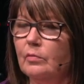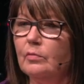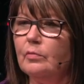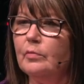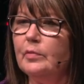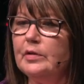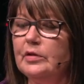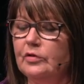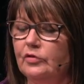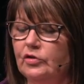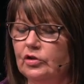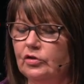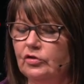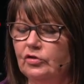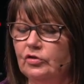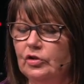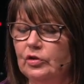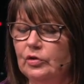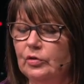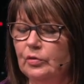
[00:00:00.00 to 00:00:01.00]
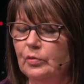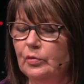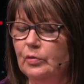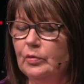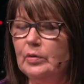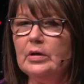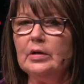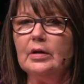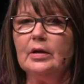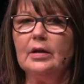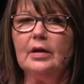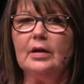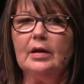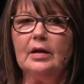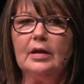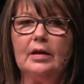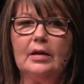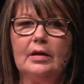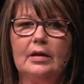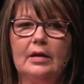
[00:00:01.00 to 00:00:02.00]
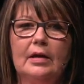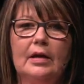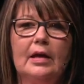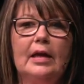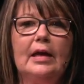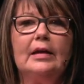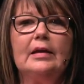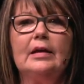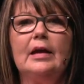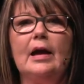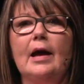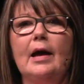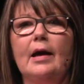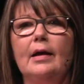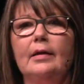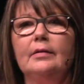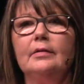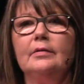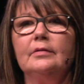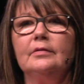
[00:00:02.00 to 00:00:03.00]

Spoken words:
with just you and God.